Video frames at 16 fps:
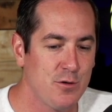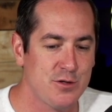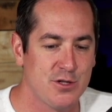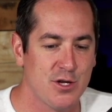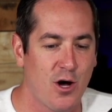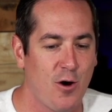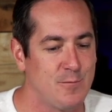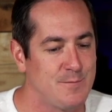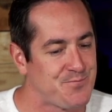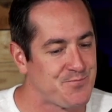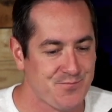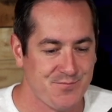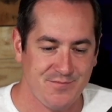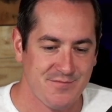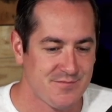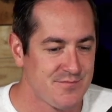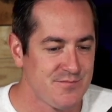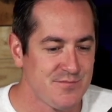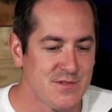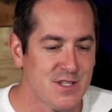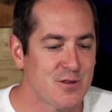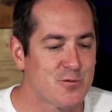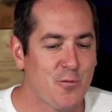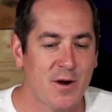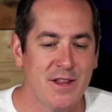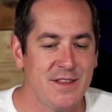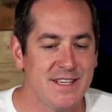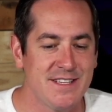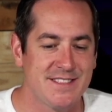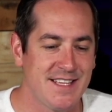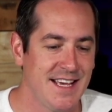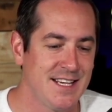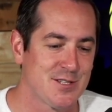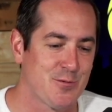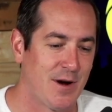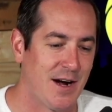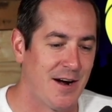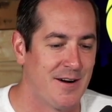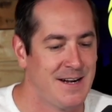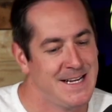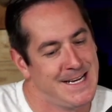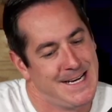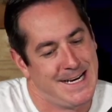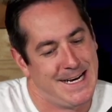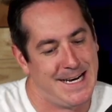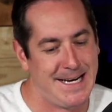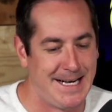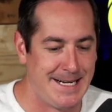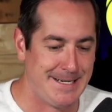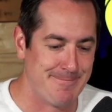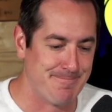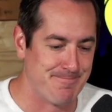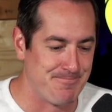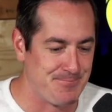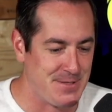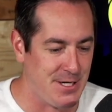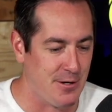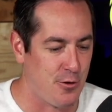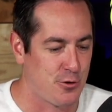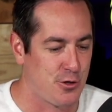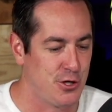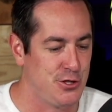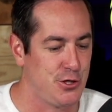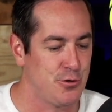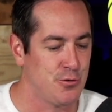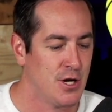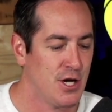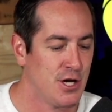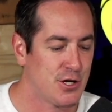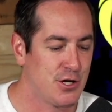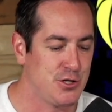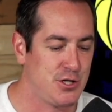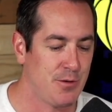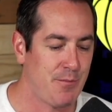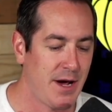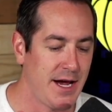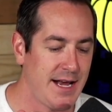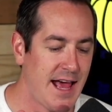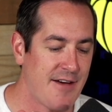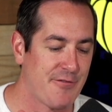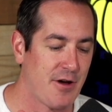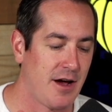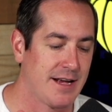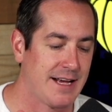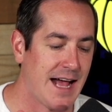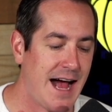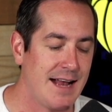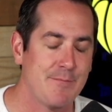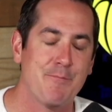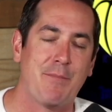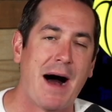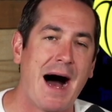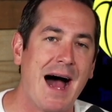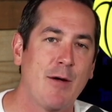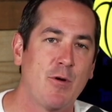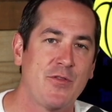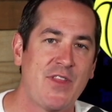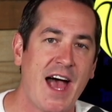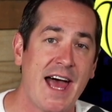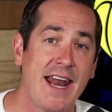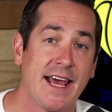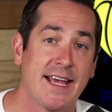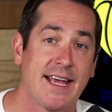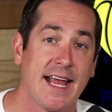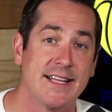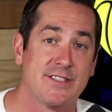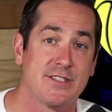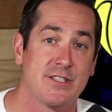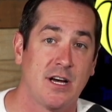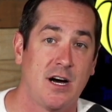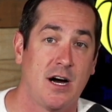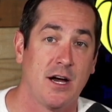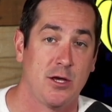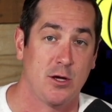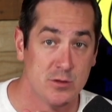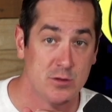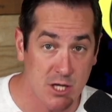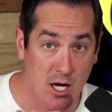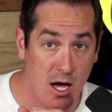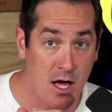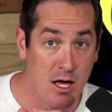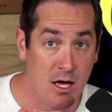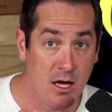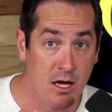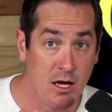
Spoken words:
So it's one of these things where, could you might have got by with that against Utah?